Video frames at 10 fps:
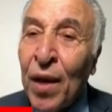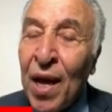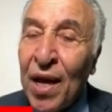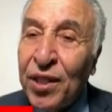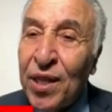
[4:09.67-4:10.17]

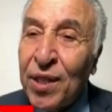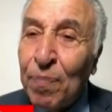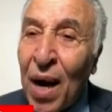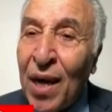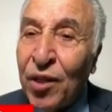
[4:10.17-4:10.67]
It is
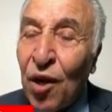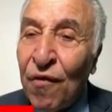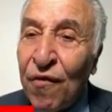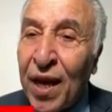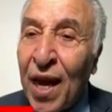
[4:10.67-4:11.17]
part of
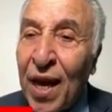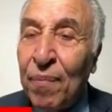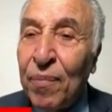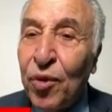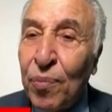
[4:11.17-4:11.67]
the game
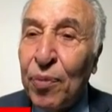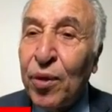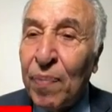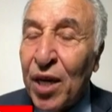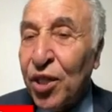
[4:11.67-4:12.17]
to put
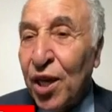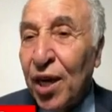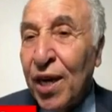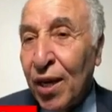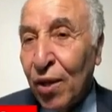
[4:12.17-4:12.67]
pressure in
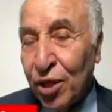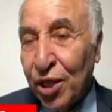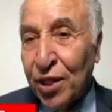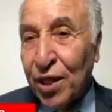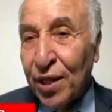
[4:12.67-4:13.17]
the
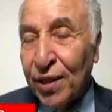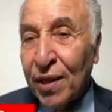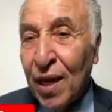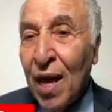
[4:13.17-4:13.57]
negotiations.